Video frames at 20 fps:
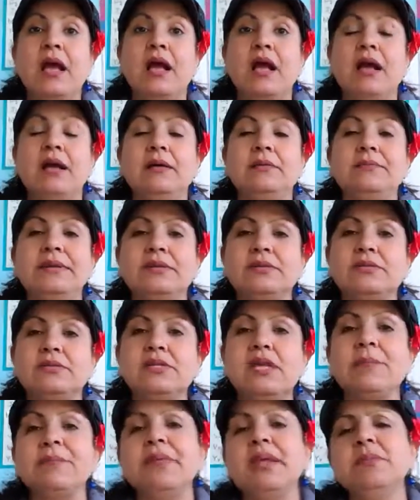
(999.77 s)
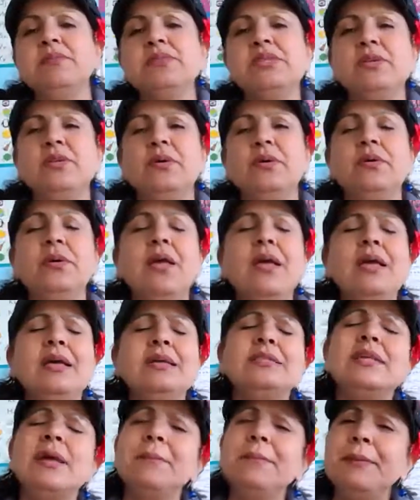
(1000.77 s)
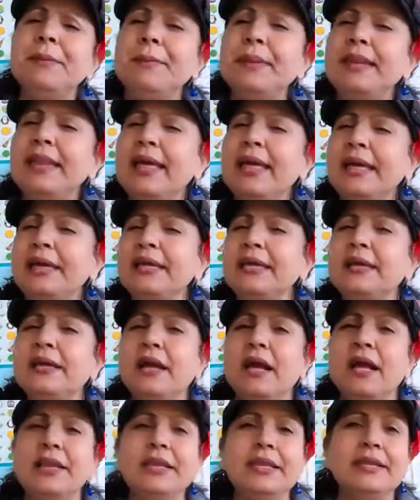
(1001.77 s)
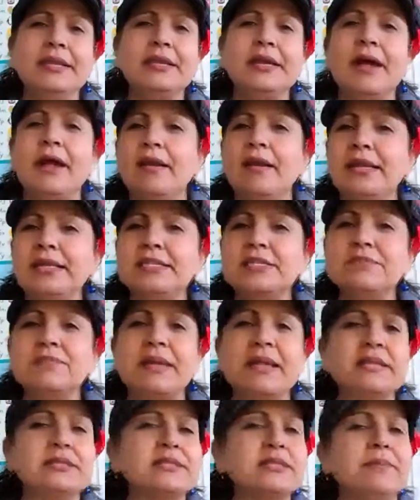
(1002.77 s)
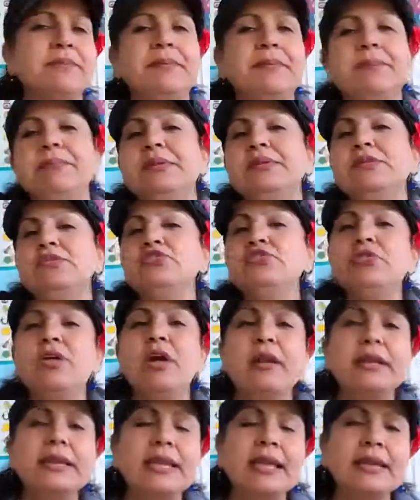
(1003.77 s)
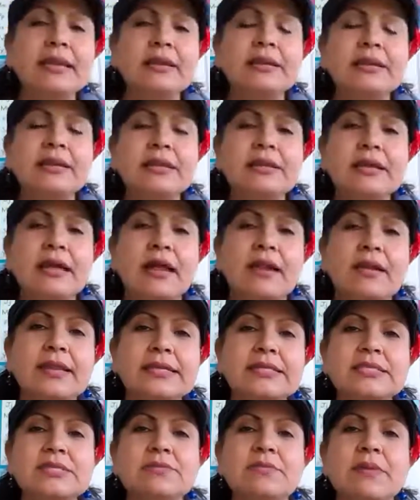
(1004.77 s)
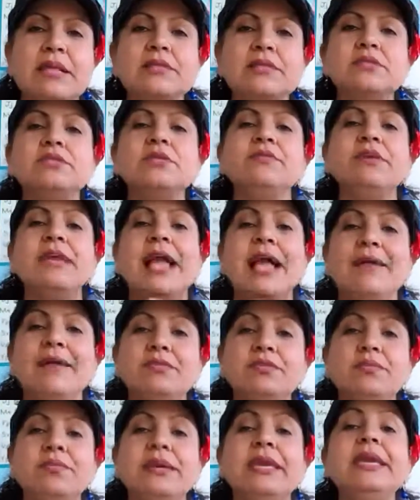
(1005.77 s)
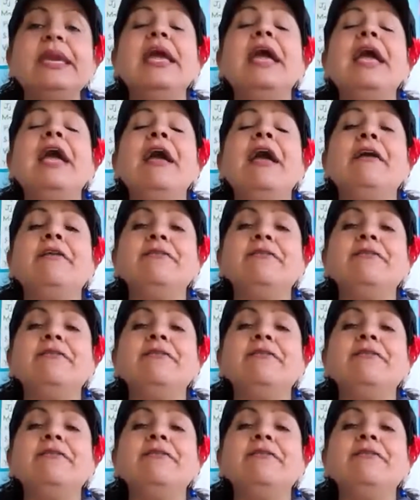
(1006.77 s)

um, because sometimes you know some people like onion garlic smell some people do not like onion garlic smell so we have to be